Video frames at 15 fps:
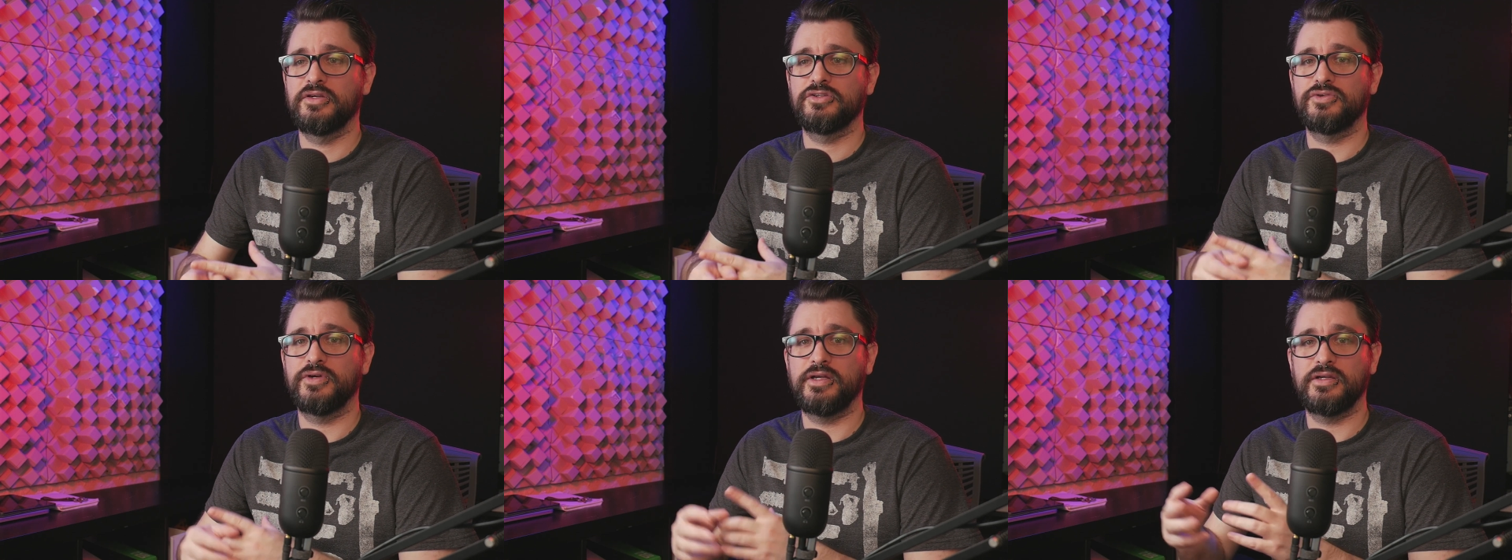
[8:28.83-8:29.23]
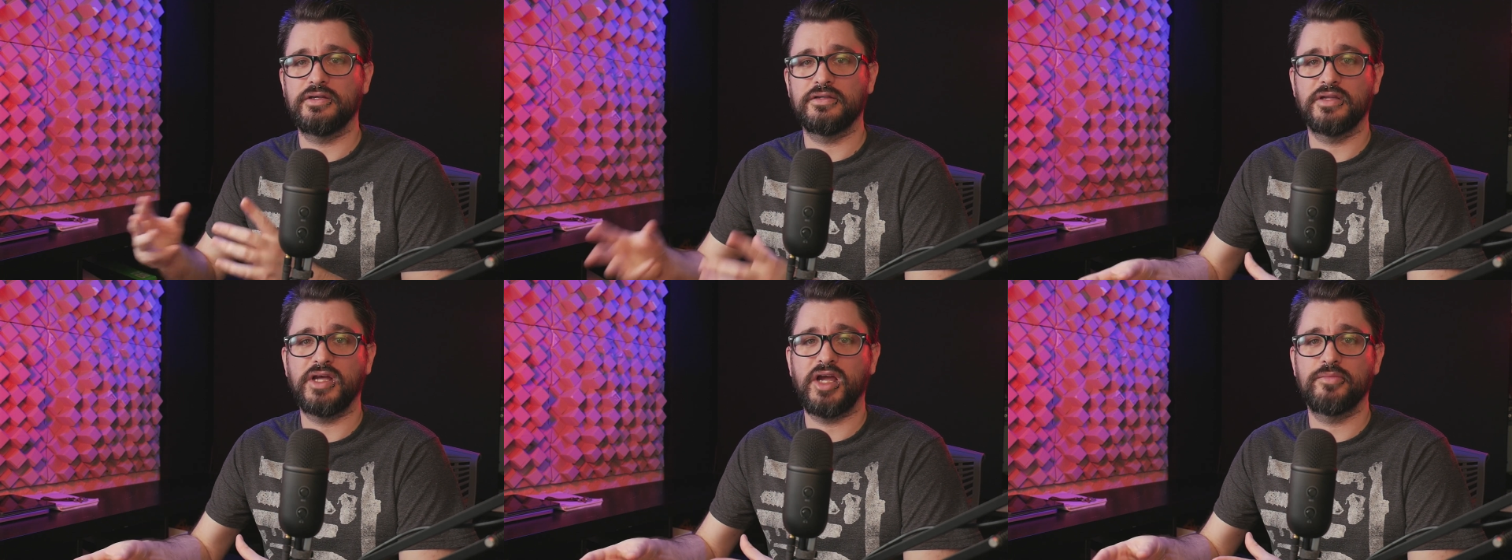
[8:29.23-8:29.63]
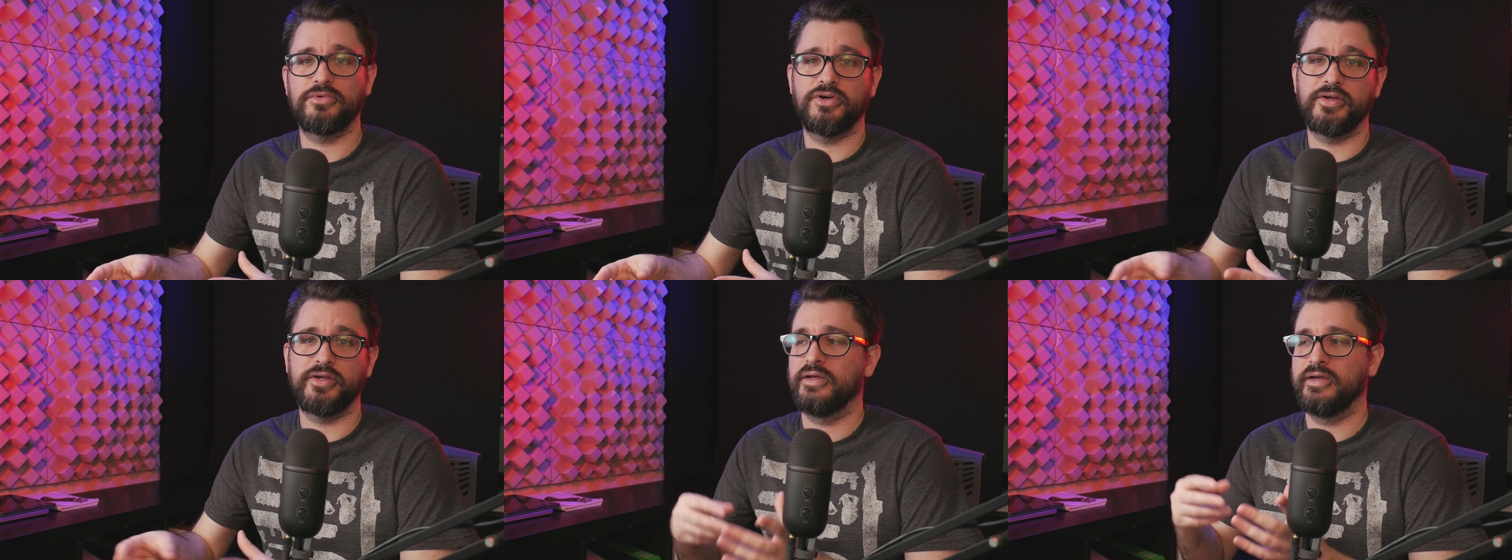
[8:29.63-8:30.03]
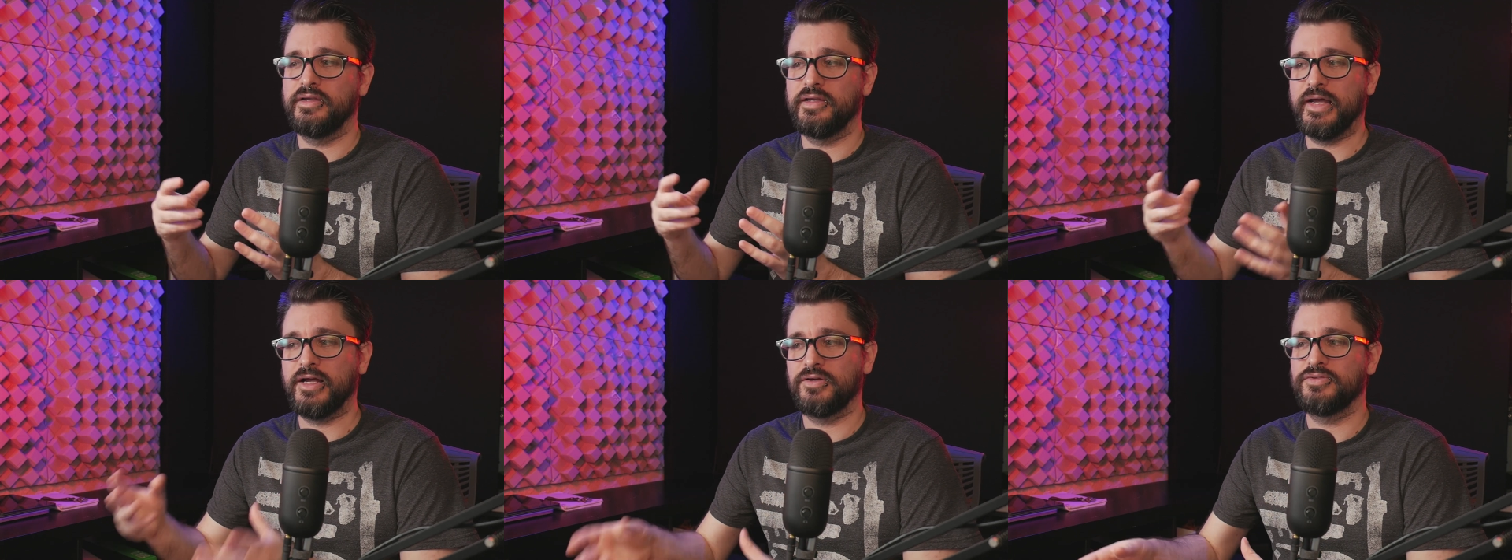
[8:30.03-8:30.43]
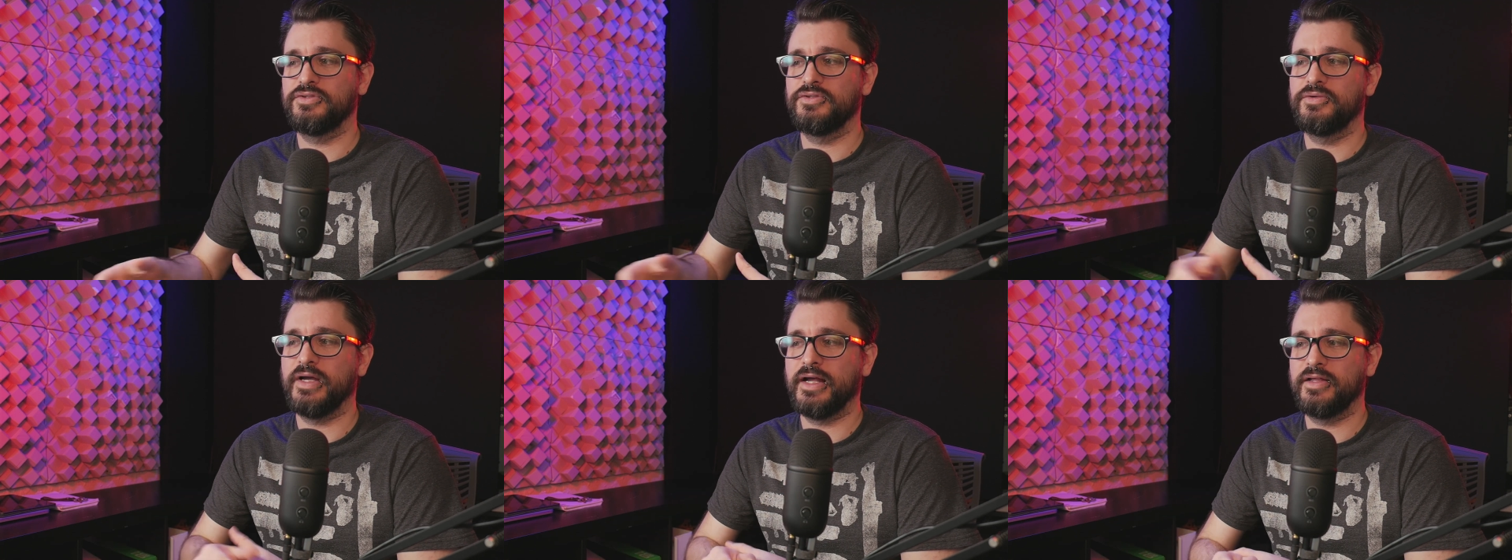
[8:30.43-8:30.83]
creating a library, and how
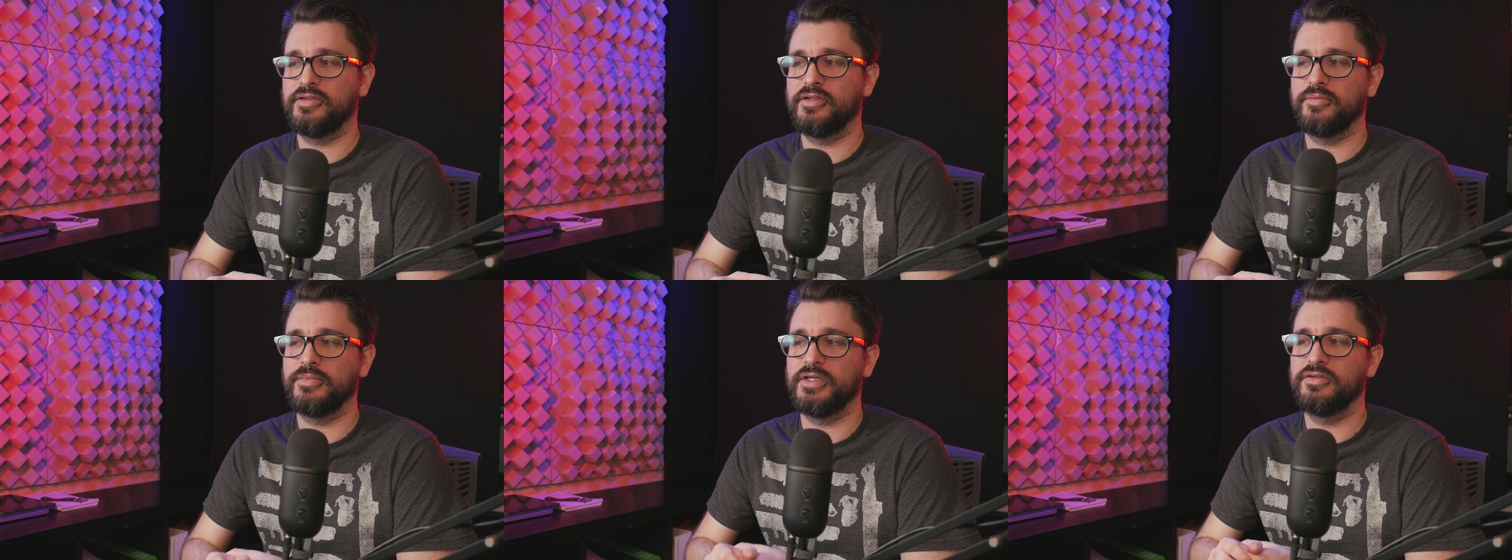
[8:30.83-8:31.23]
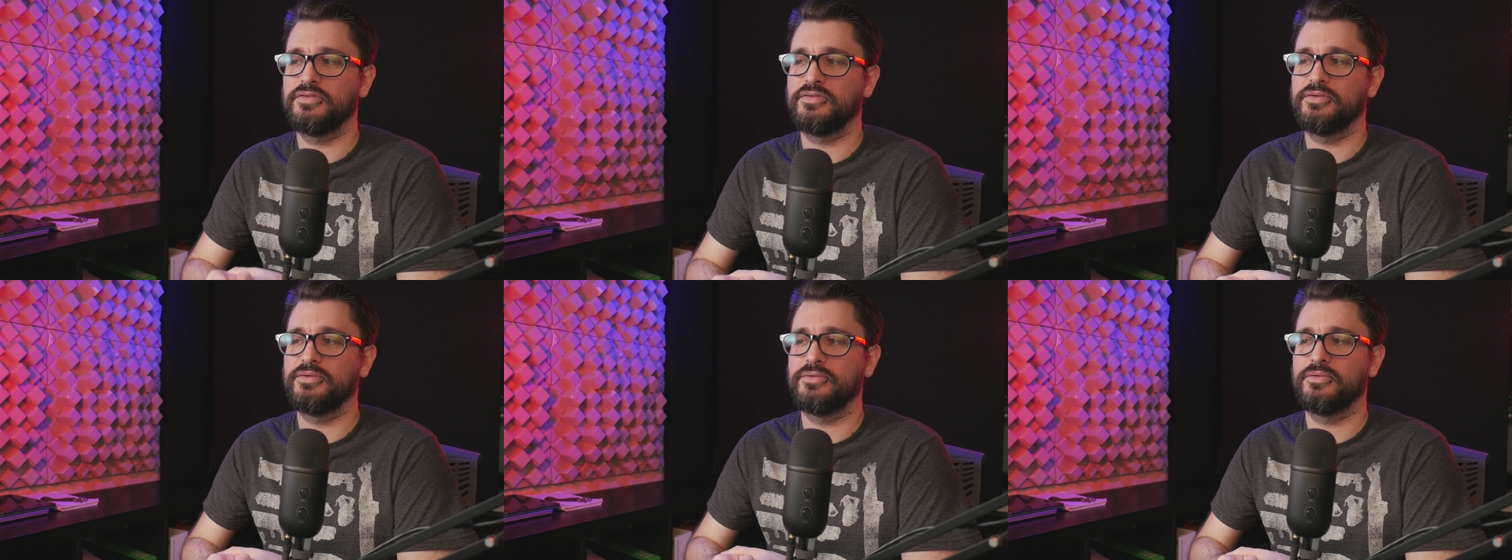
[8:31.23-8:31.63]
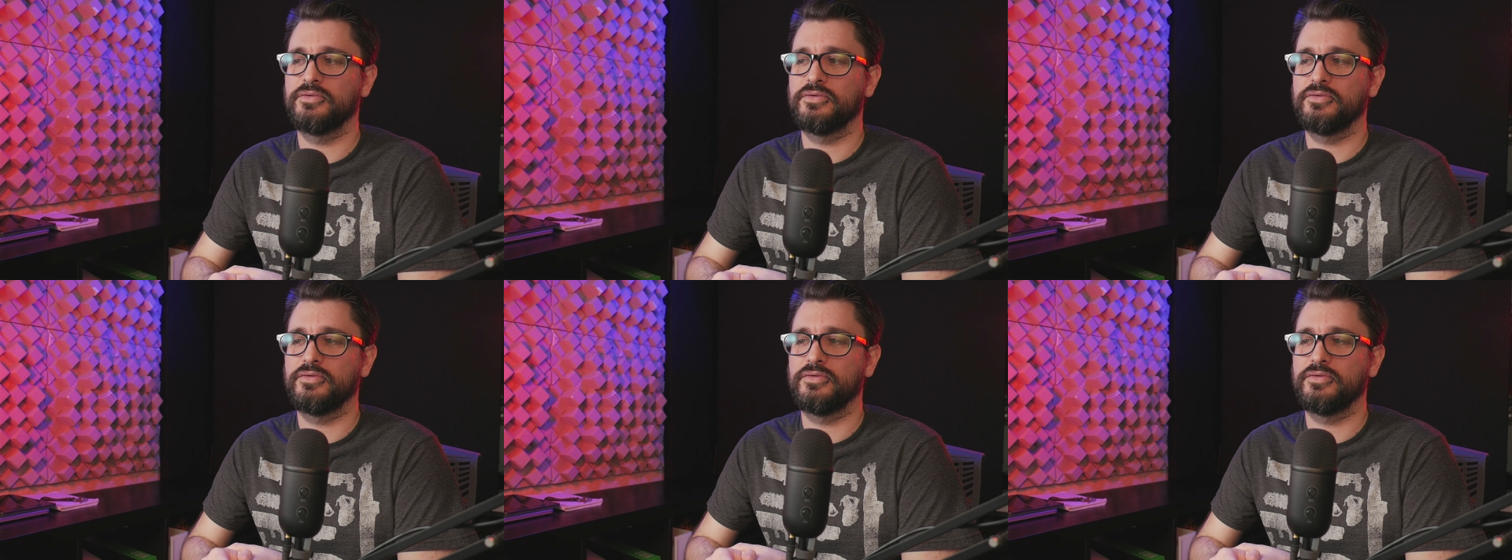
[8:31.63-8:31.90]
to add them into